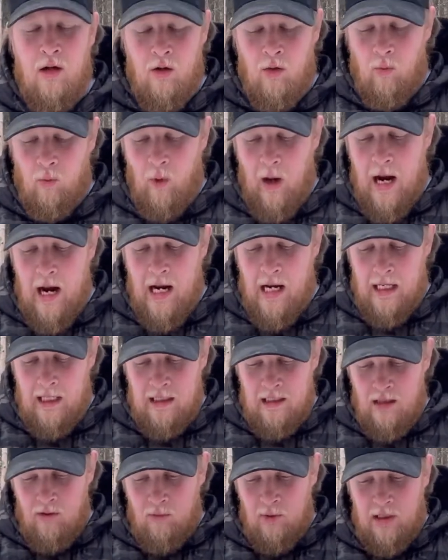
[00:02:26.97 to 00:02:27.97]
Why
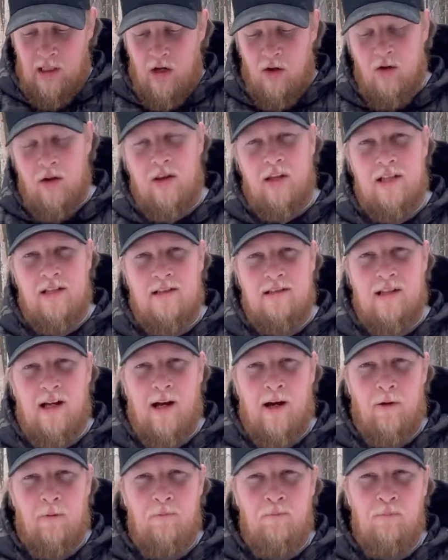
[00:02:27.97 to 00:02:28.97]
did we go to this
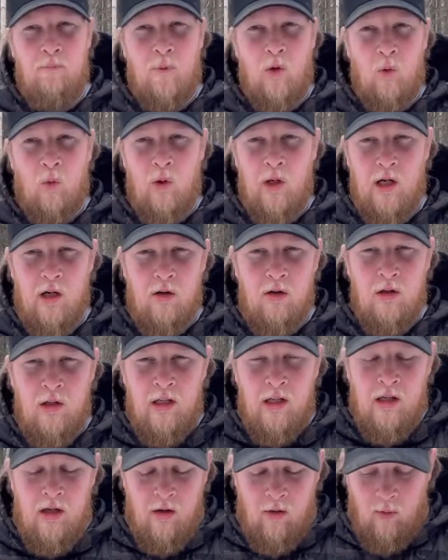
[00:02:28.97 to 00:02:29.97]
style? Well,
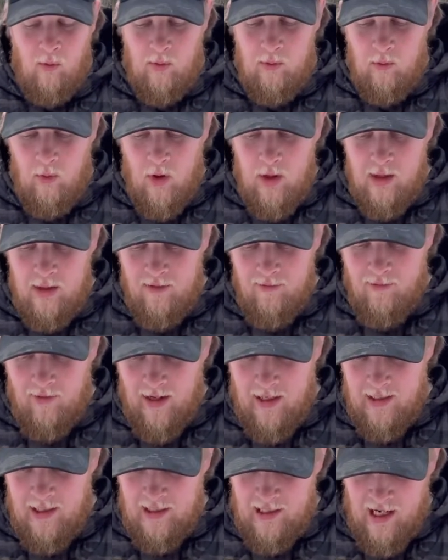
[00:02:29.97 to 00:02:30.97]
we wanted to
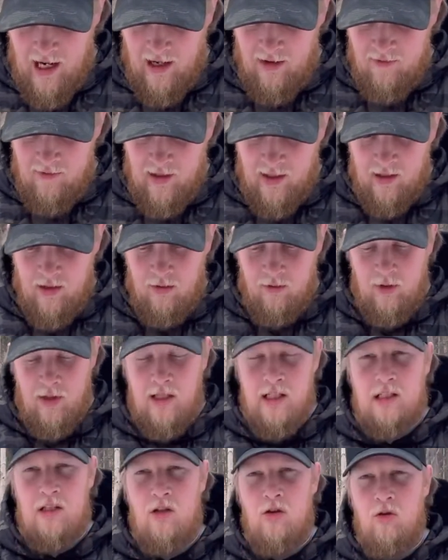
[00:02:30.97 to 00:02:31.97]
find a knife that could
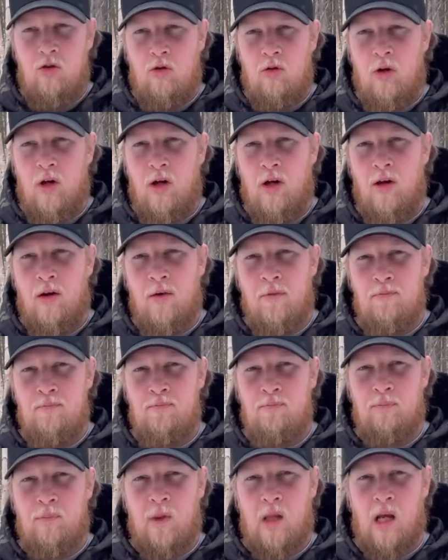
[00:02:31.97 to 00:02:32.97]
really do
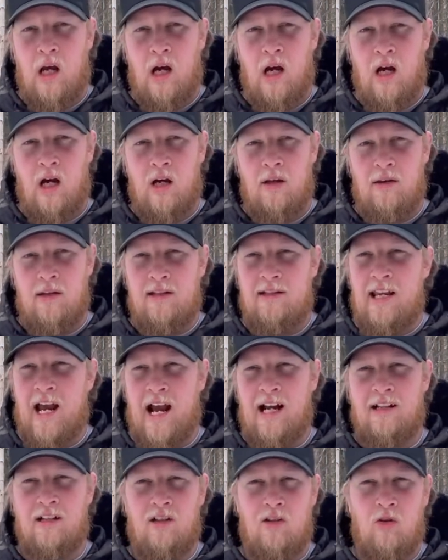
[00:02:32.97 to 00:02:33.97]
the
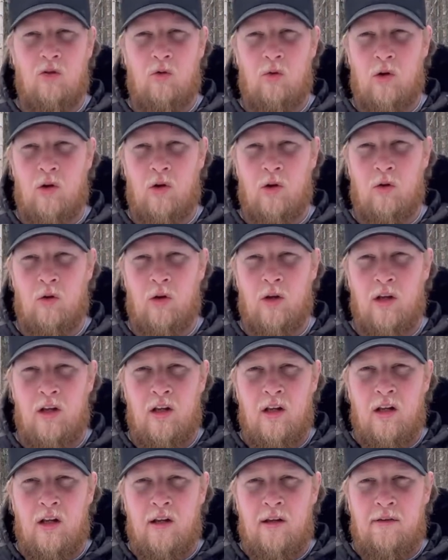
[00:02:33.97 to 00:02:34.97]
tactical world
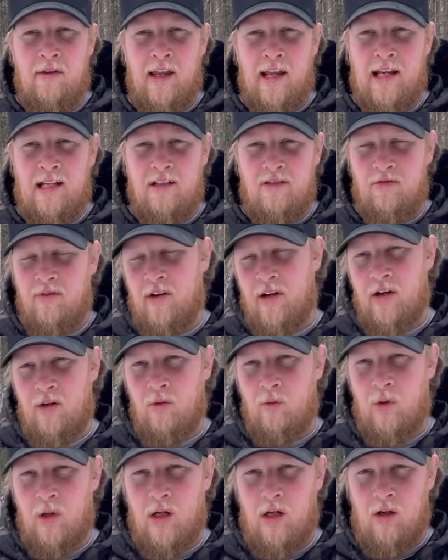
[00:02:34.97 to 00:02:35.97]
things very
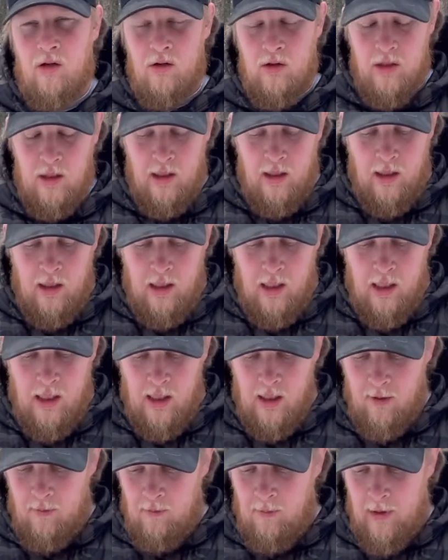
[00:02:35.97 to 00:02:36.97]
well.
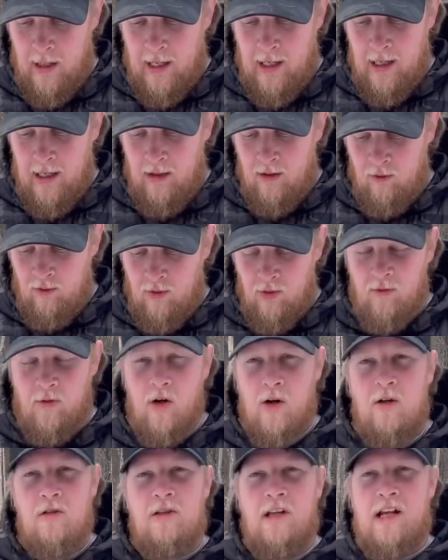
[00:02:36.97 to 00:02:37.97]
And
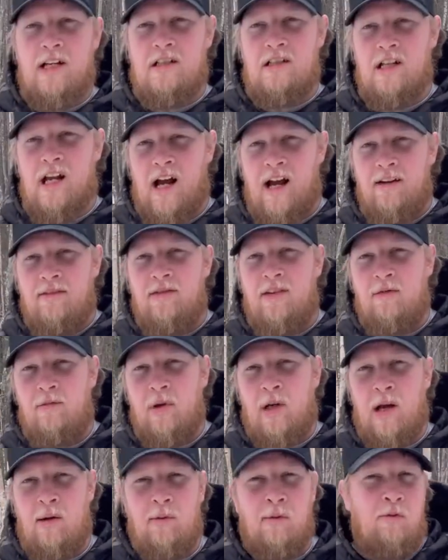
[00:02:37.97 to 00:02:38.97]
reverse edge knives have
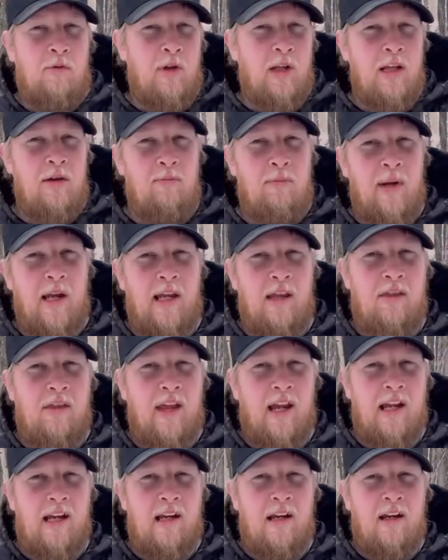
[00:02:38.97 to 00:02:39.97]
become a really big
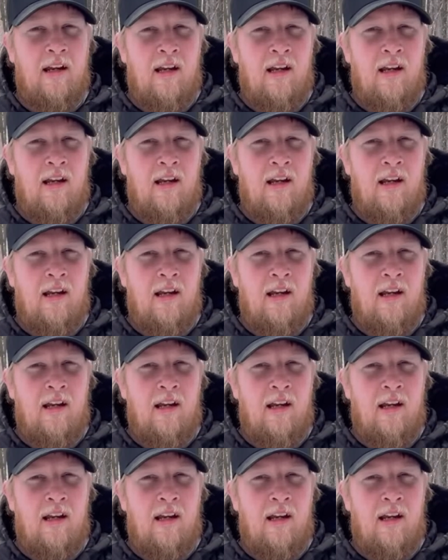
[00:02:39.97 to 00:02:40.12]
thing